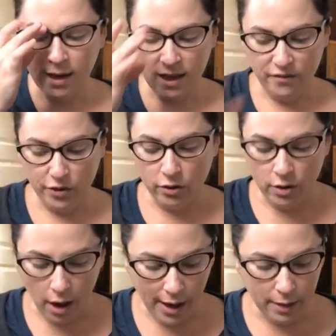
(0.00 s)
If they're
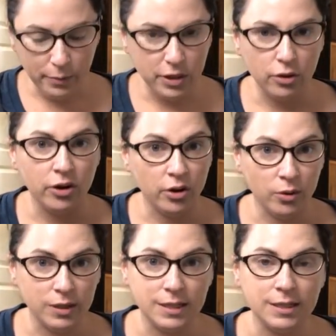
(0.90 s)
not, but they're a
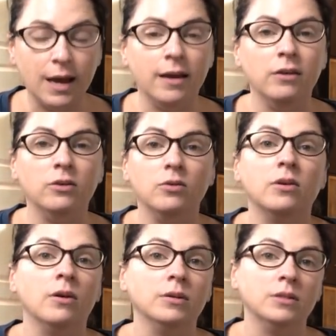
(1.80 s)
newer style, you can
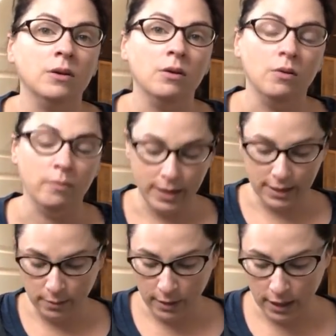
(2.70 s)
also make
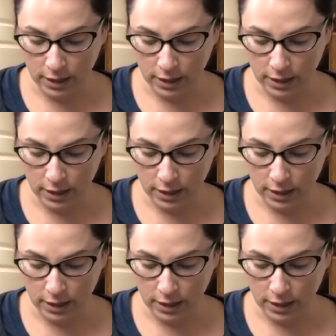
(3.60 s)
some money.